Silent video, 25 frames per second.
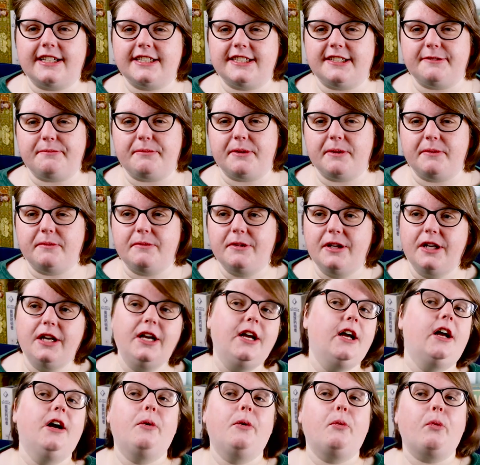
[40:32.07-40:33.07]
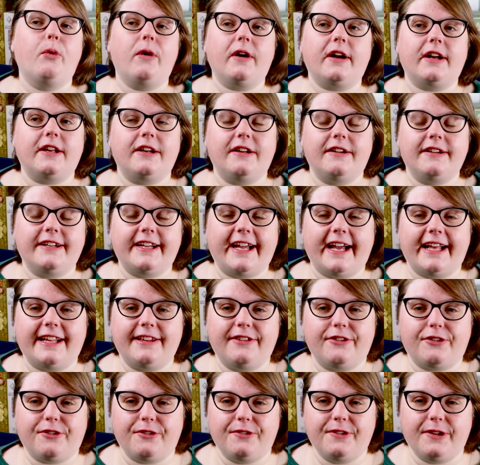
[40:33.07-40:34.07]
because I've been working on
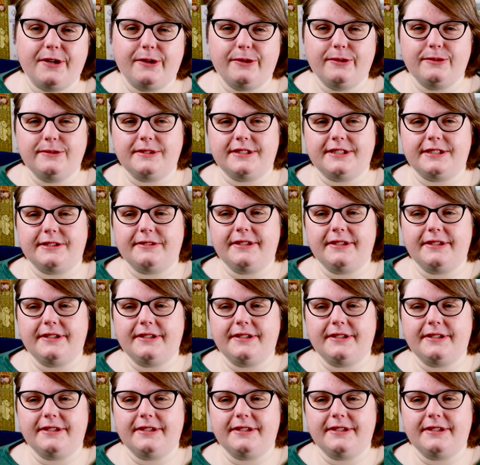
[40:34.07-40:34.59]
getting through those.